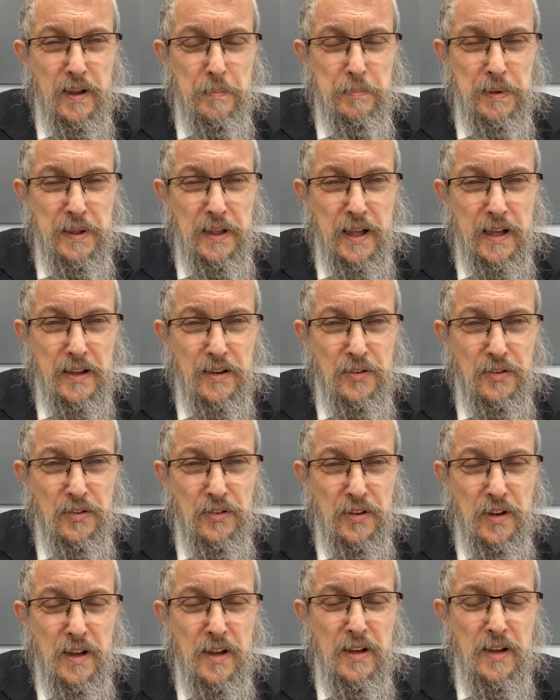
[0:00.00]

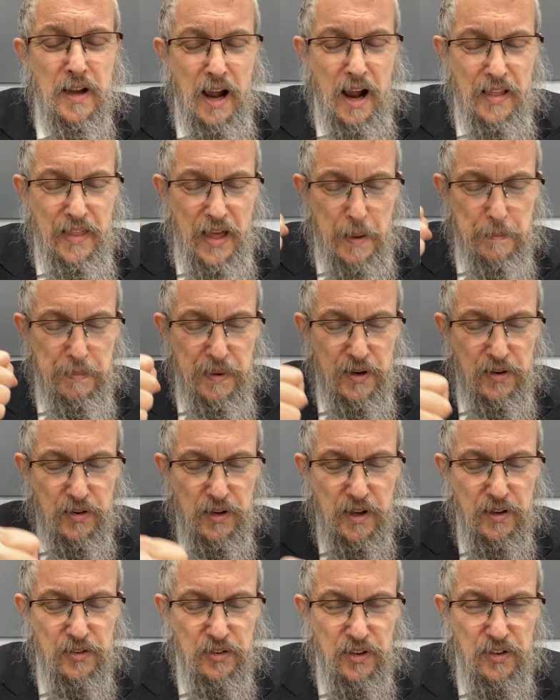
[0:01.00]
place and that
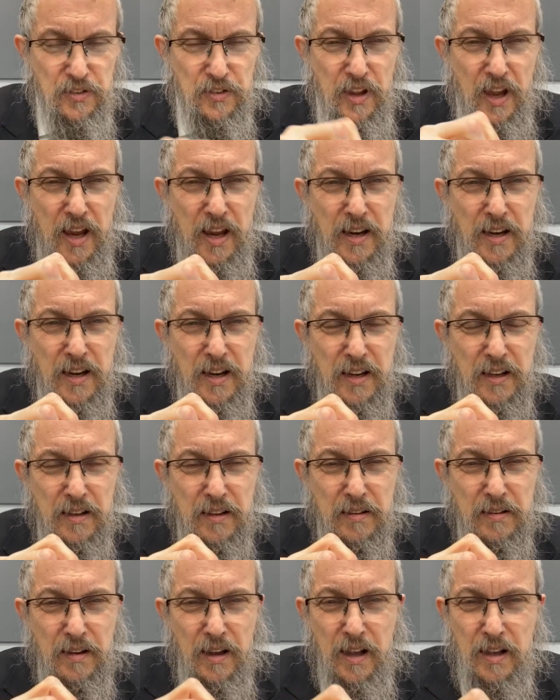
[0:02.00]
bitterness is then
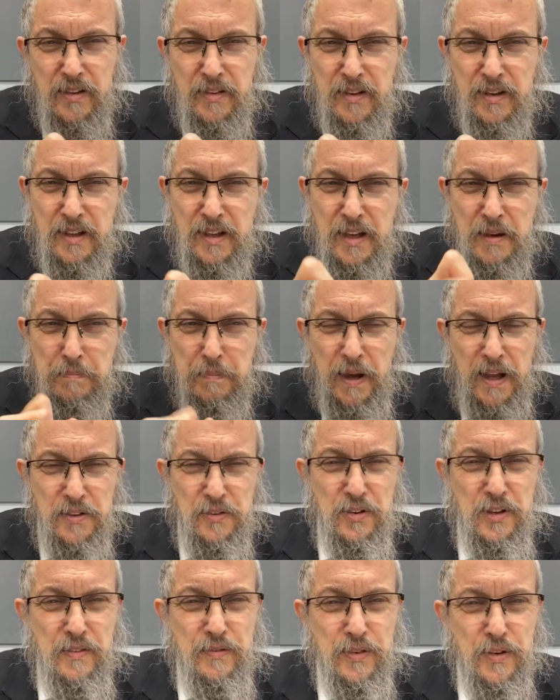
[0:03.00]

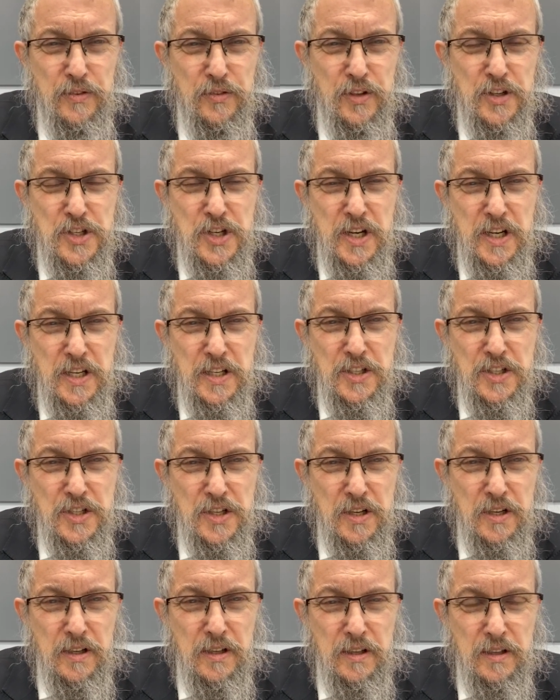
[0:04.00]
capacity for us to change